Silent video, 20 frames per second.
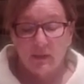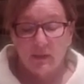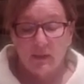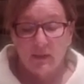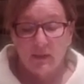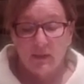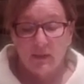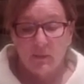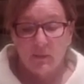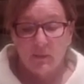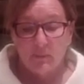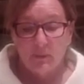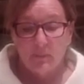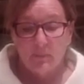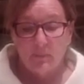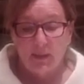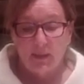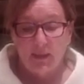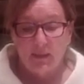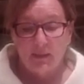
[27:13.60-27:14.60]
a little bit
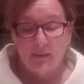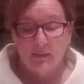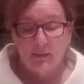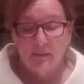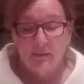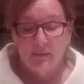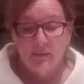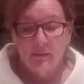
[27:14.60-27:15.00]
back.